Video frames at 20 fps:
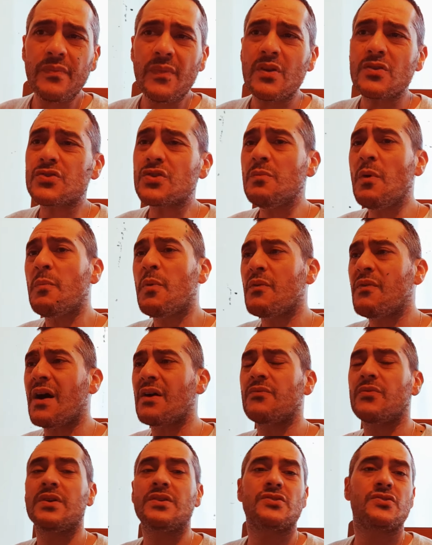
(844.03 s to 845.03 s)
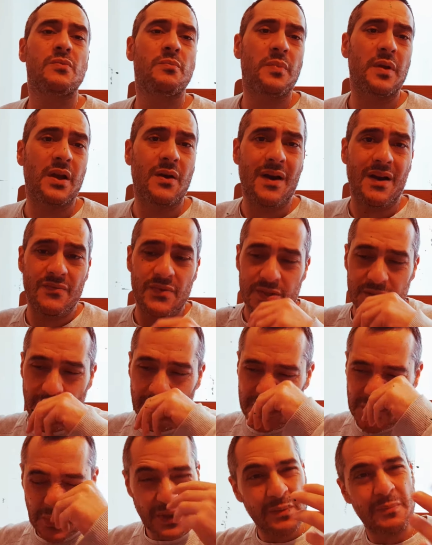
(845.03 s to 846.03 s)
Some above average, some below average, and I'm
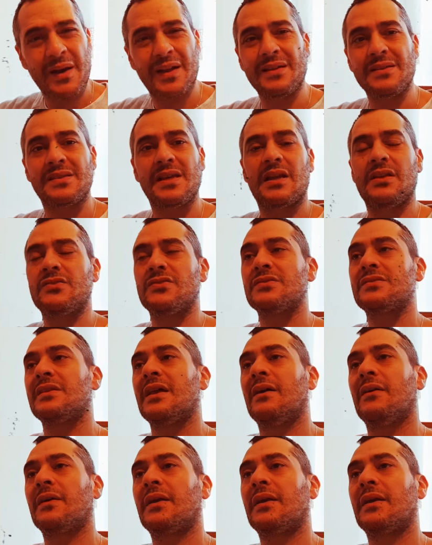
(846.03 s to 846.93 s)
talking about intelligence now.